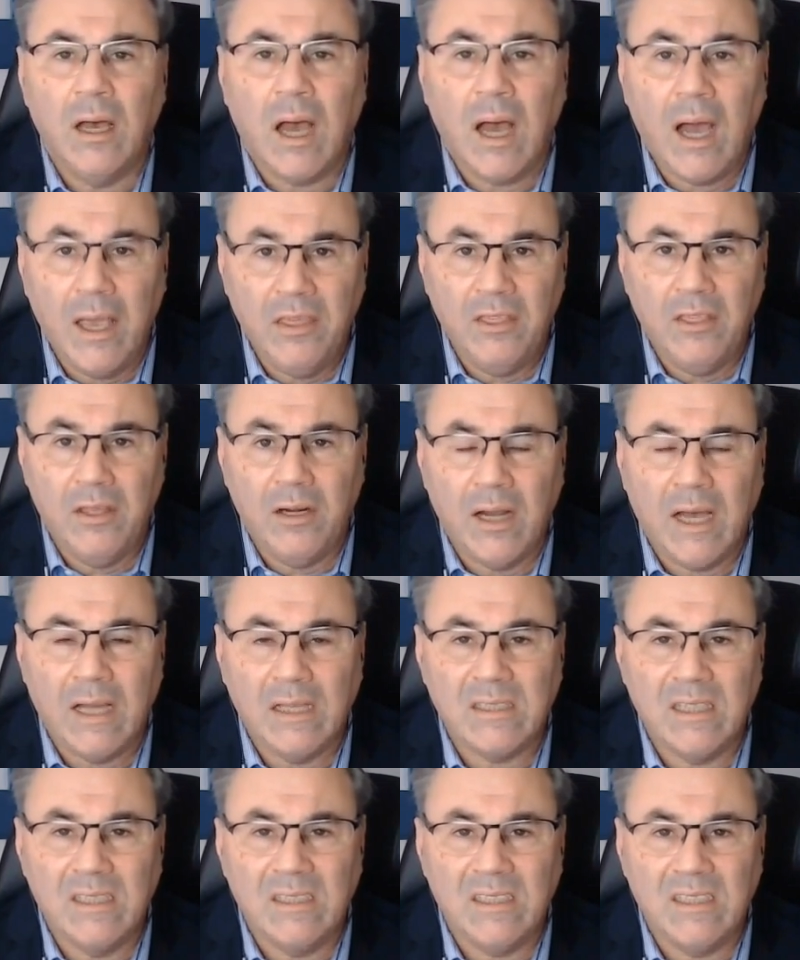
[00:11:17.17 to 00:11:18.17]
either
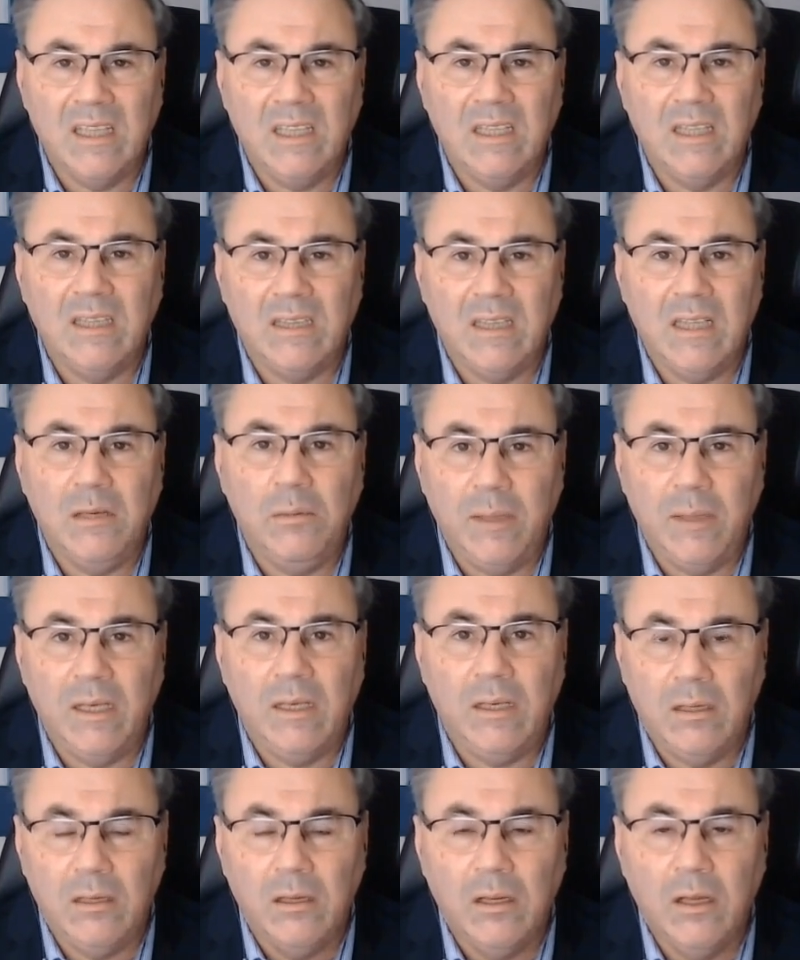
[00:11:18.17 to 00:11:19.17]
as a
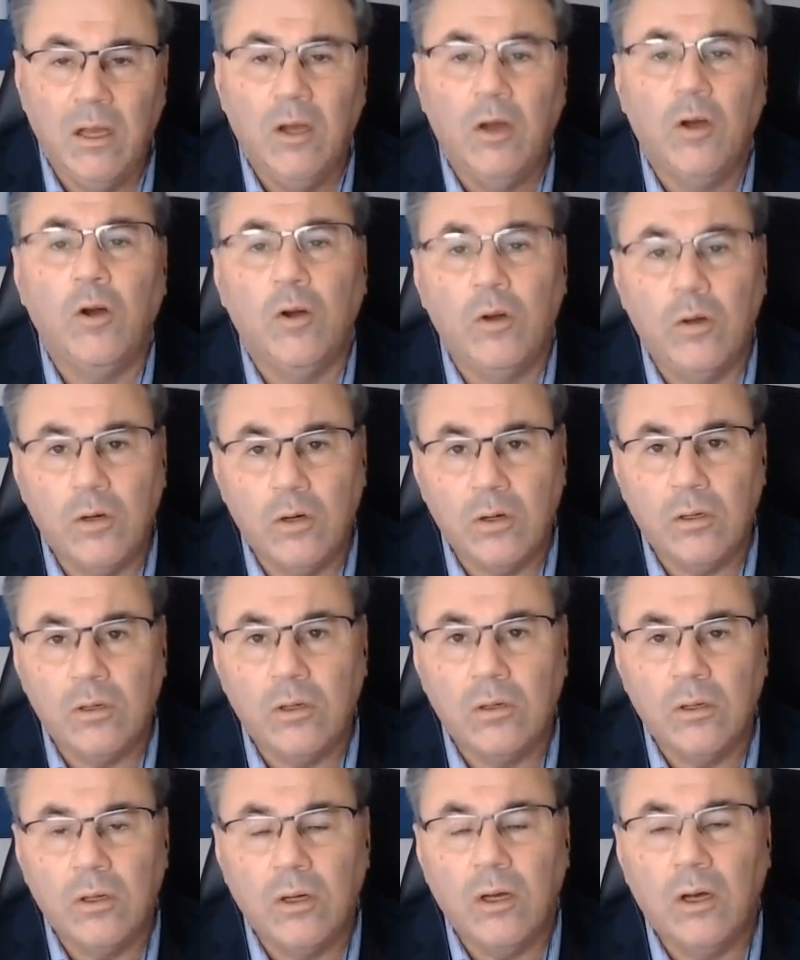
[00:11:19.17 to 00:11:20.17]
CTV or
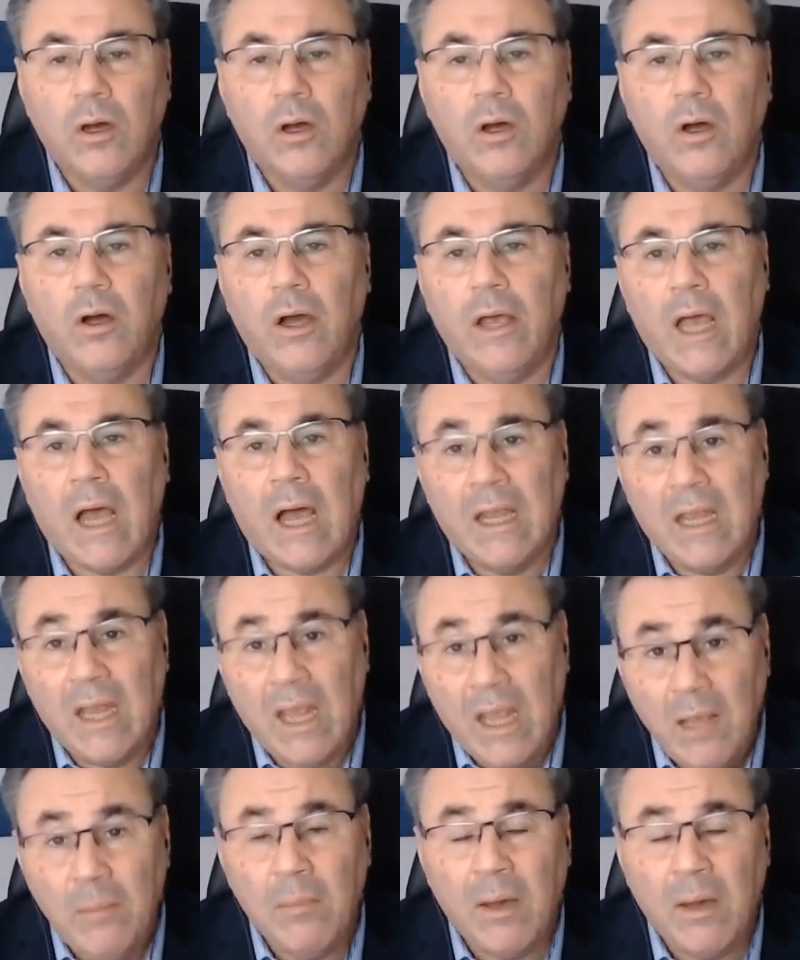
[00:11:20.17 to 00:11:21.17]
an
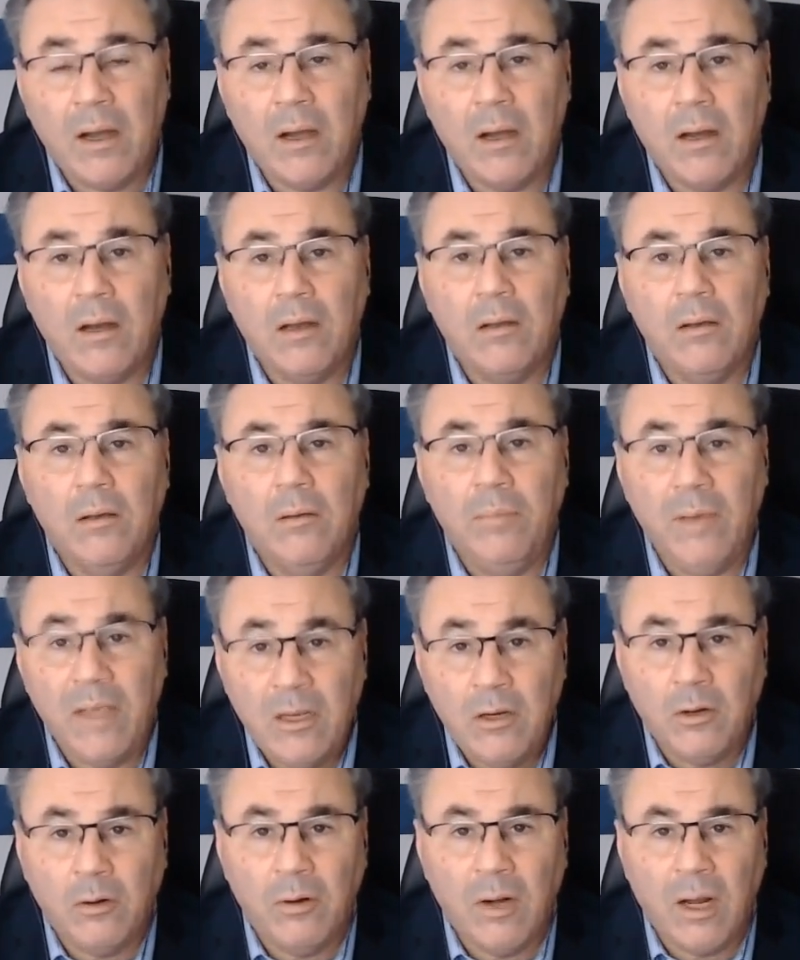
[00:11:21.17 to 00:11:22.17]
MR
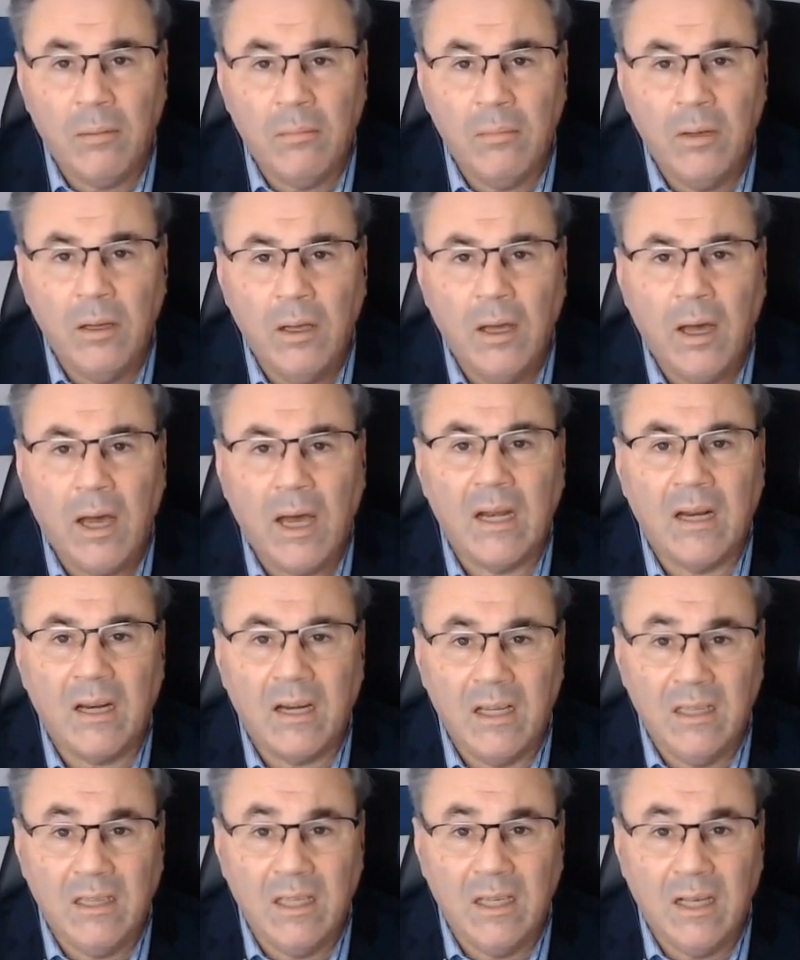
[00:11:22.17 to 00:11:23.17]
venogram, are
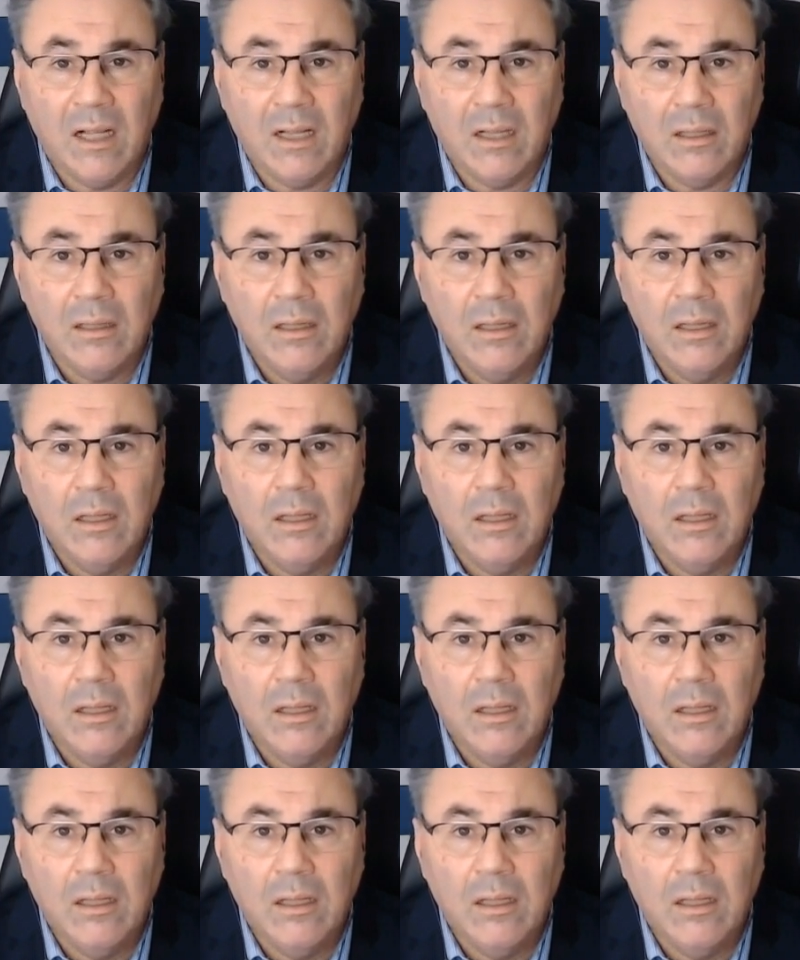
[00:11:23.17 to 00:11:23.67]
critical.